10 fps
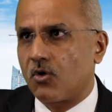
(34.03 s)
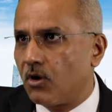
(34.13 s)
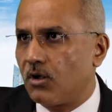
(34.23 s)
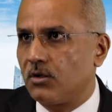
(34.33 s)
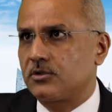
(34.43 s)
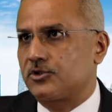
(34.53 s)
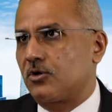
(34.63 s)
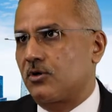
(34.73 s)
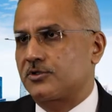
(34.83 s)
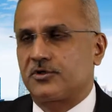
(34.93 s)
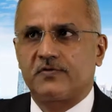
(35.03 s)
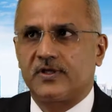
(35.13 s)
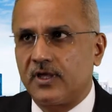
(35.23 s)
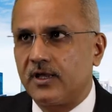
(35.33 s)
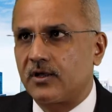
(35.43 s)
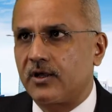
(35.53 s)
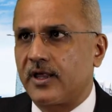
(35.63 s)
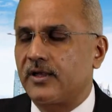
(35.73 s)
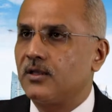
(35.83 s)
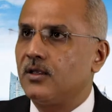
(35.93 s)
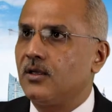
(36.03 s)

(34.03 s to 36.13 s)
calls or surfing the internet,